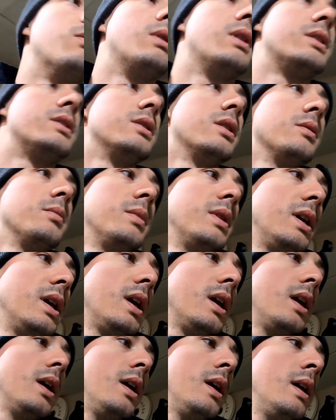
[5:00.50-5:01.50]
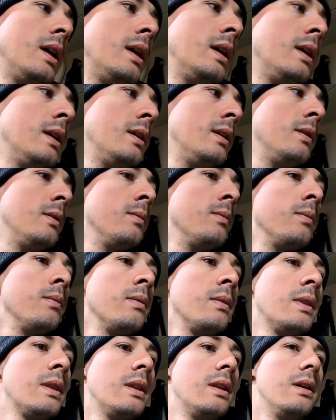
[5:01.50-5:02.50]
or watch on me.
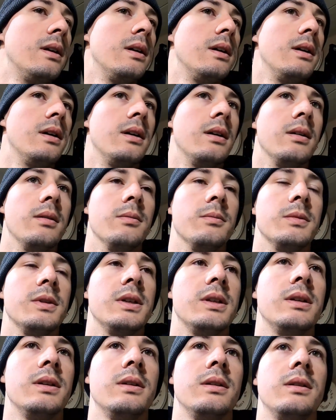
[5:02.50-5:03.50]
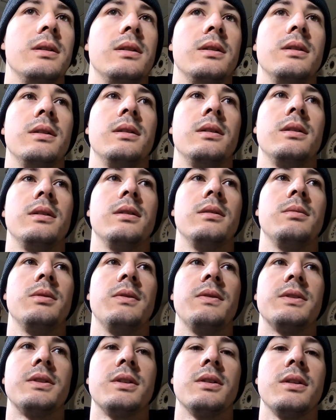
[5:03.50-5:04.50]
But
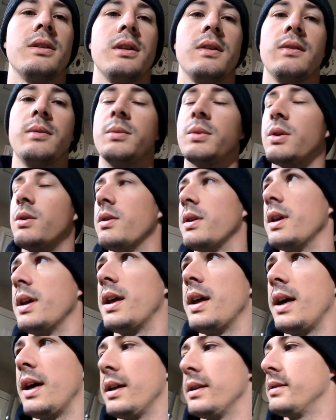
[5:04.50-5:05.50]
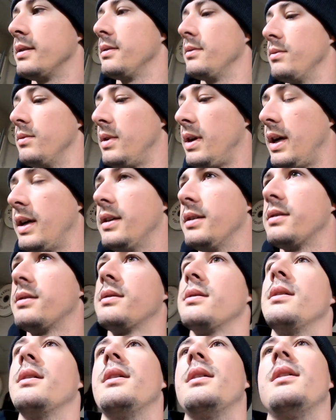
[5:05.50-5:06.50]
if it's early enough, I'm gonna go get gas and
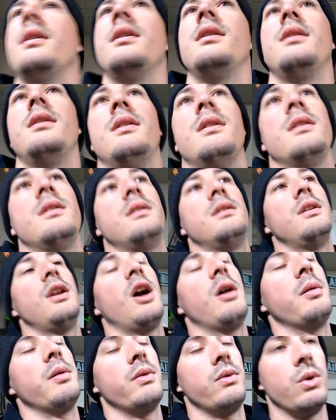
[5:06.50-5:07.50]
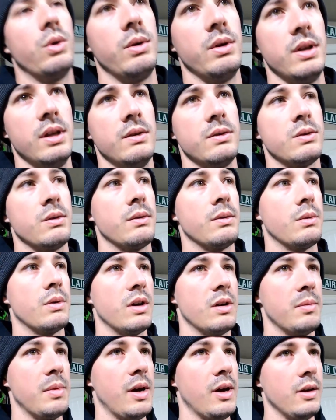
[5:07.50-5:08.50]
ice now before we leave, so I don't have to
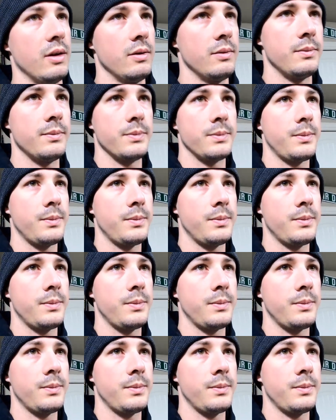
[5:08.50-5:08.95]
worry about it.